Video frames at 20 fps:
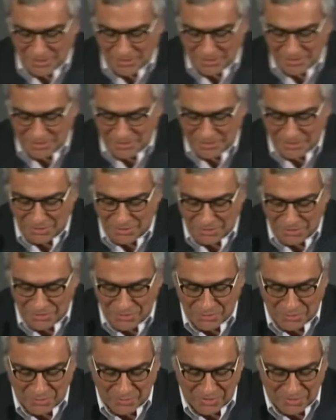drugs
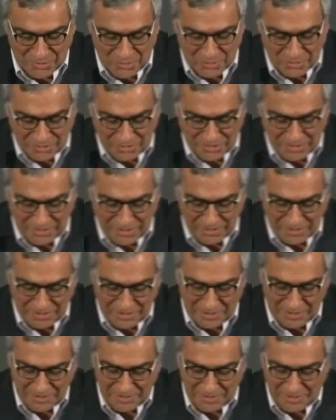also withdrawn in
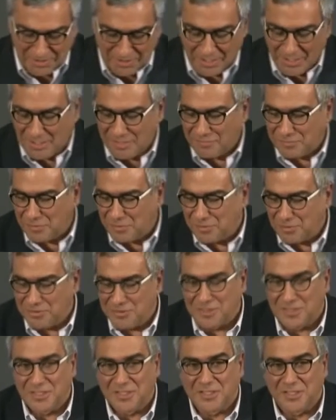England after the
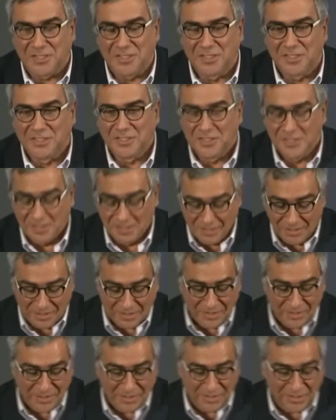study?
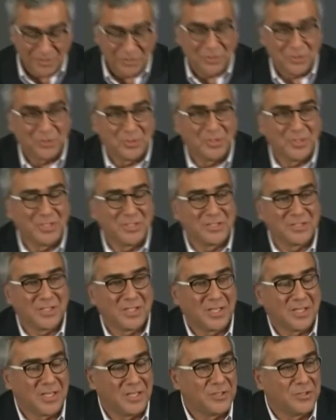And the answer
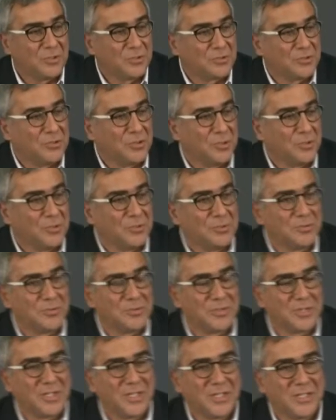is, I don't know.
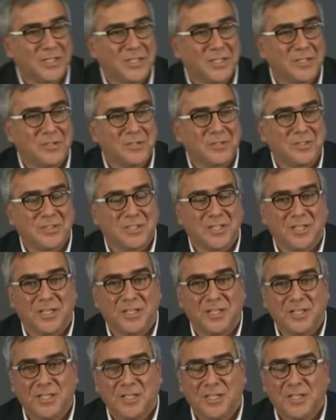I cannot
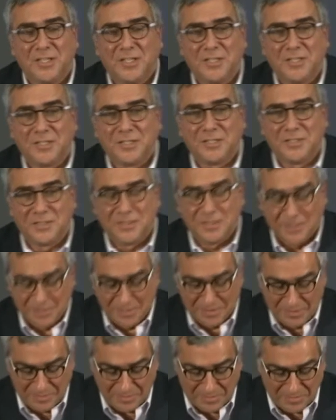say.
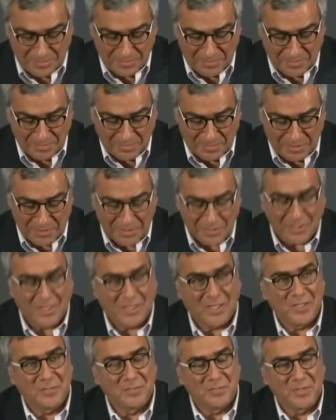But
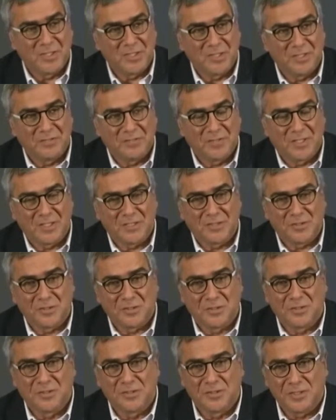I believe that
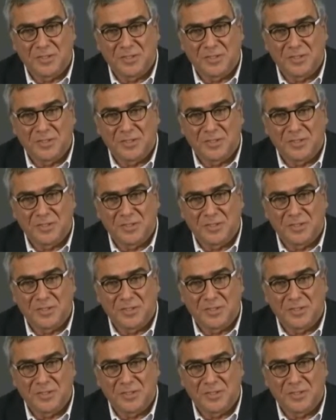